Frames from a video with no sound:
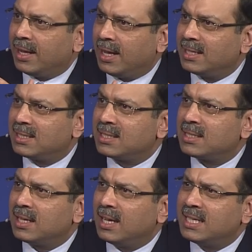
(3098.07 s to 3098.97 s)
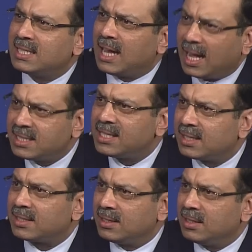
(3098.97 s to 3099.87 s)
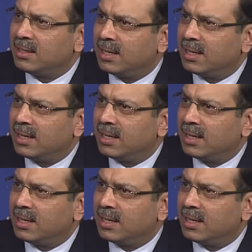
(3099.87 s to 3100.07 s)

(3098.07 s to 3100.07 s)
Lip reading: It's uncertain